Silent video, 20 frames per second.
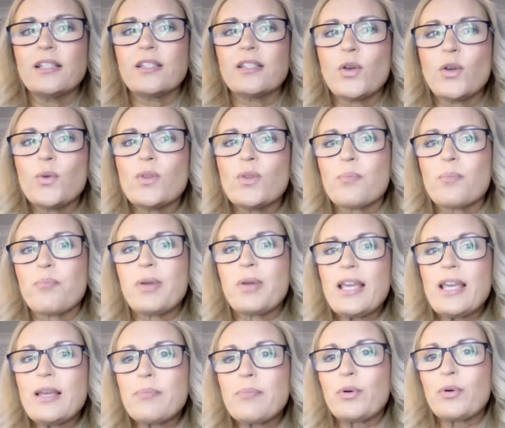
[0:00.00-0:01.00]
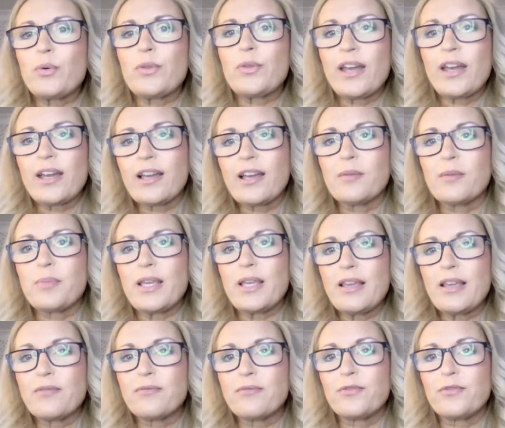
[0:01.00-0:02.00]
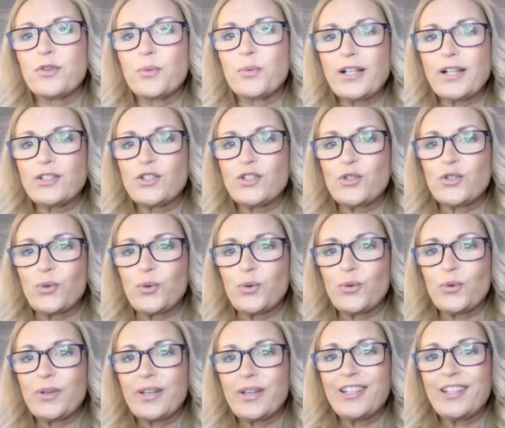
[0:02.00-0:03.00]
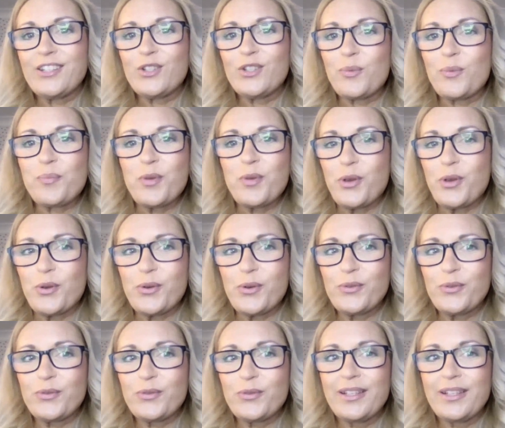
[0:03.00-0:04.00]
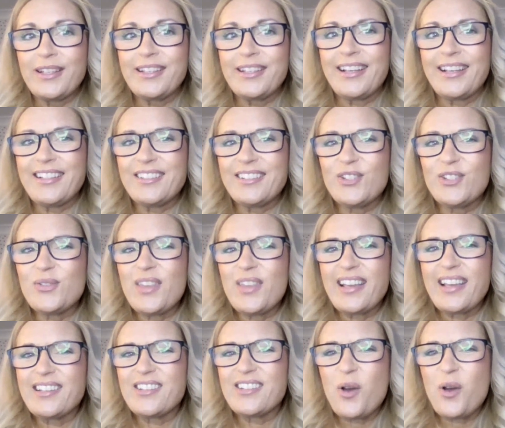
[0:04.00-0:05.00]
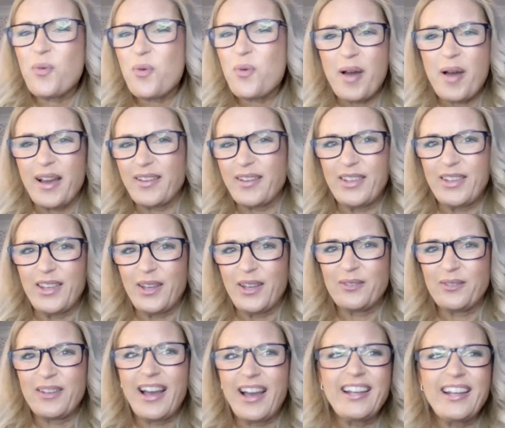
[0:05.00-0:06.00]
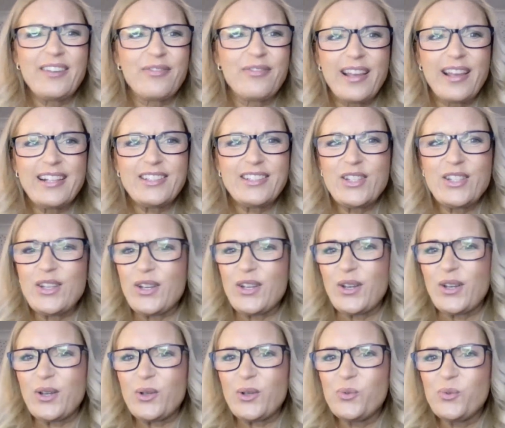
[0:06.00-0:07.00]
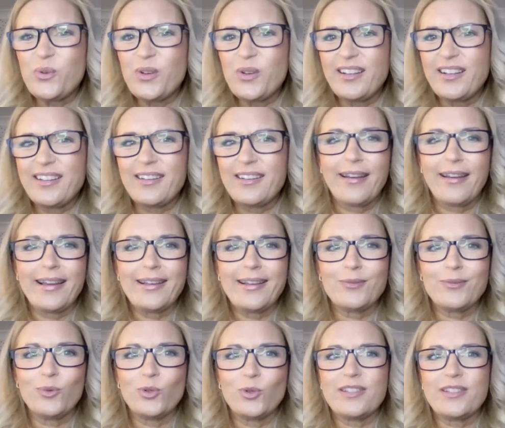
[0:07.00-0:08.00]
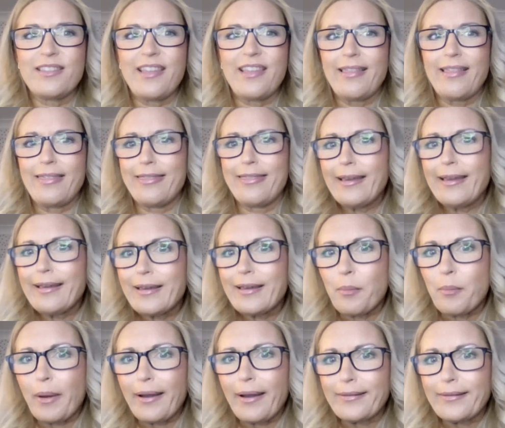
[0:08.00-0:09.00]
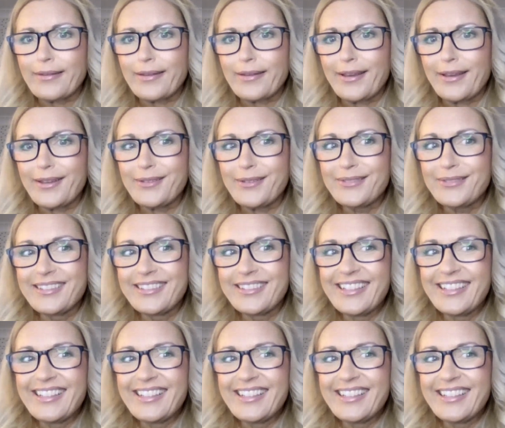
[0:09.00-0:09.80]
So who are the people that are going to be influential in your move? And do they know about you? And if they do, like, what do they think about you?